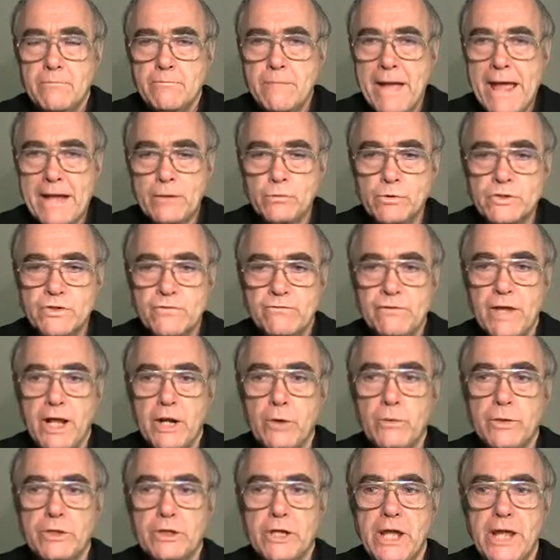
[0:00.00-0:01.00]
Man was
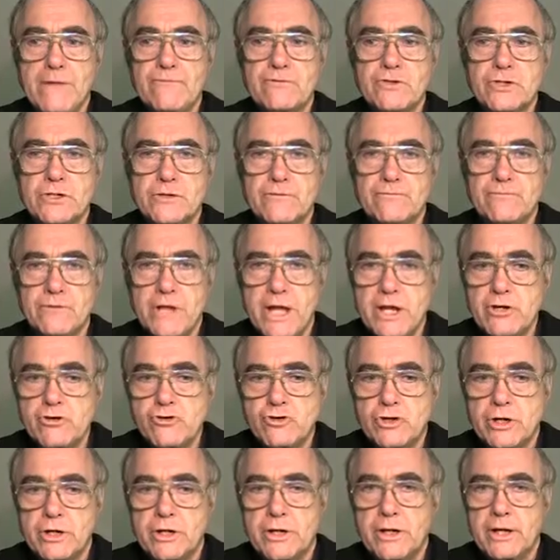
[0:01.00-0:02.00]
filled with gifts of
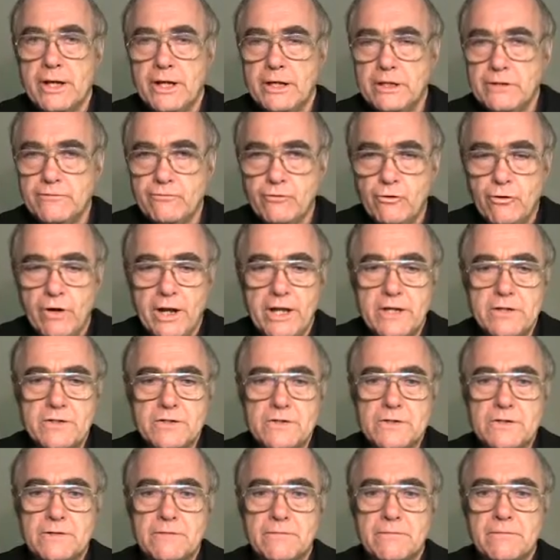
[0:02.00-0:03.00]
nature and of
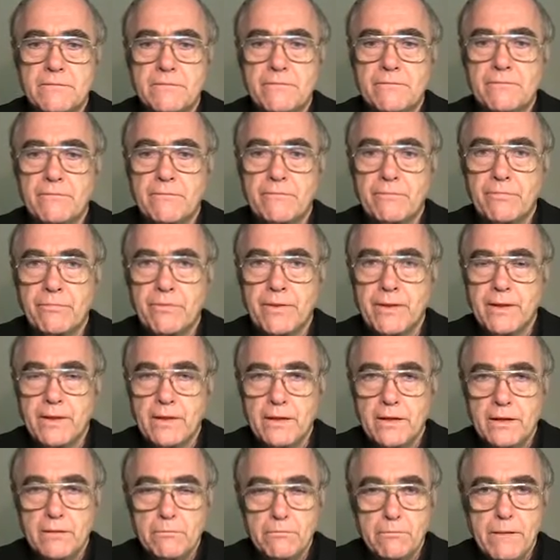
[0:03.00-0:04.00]
grace.
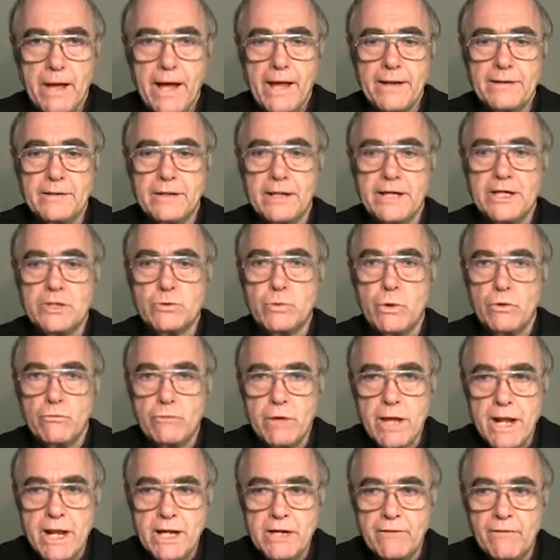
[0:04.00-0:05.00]
But, as we
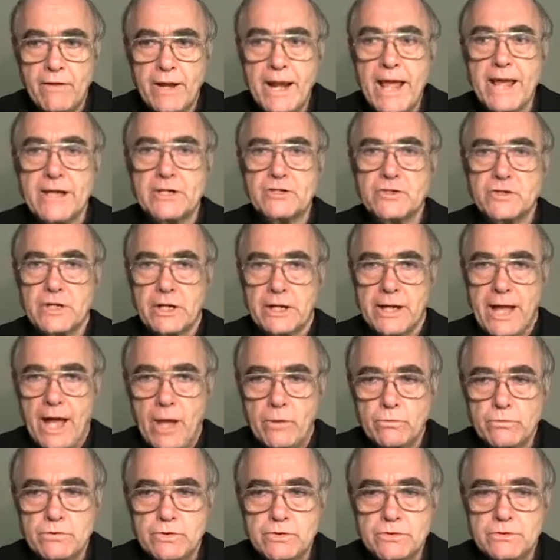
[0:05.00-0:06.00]
read in the next
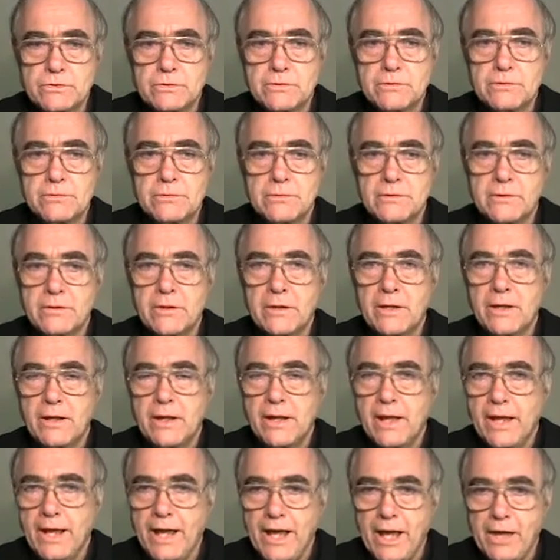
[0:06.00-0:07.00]
account,
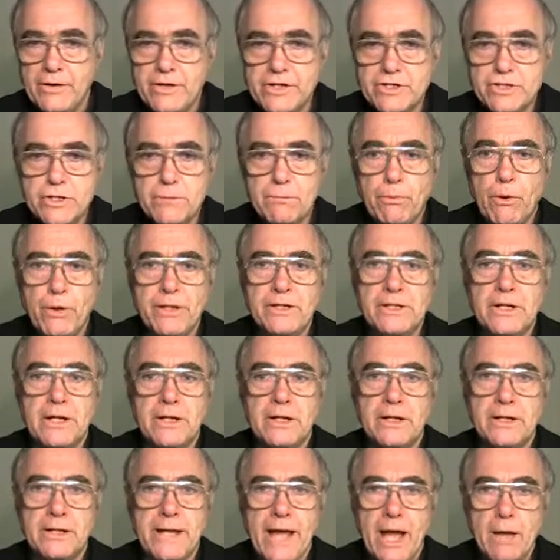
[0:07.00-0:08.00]
how
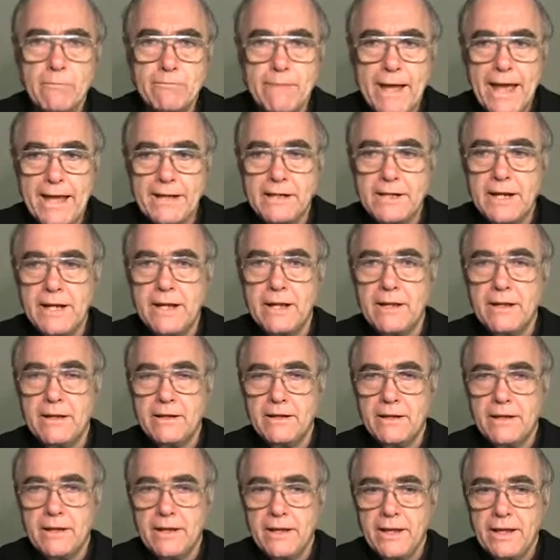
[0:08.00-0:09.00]
disappointing and how badly
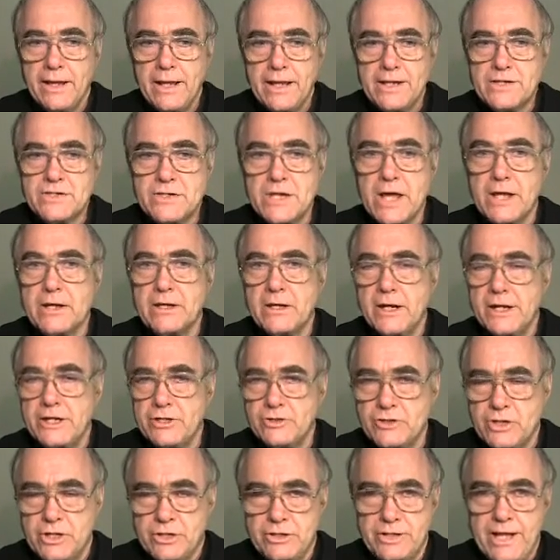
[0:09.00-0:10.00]
it suddenly
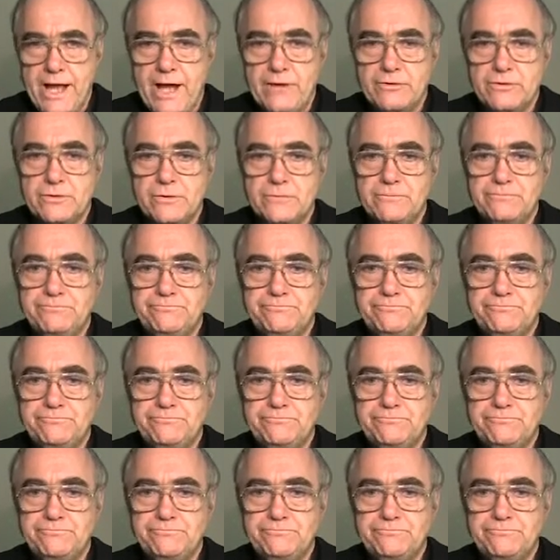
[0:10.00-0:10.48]
turned out.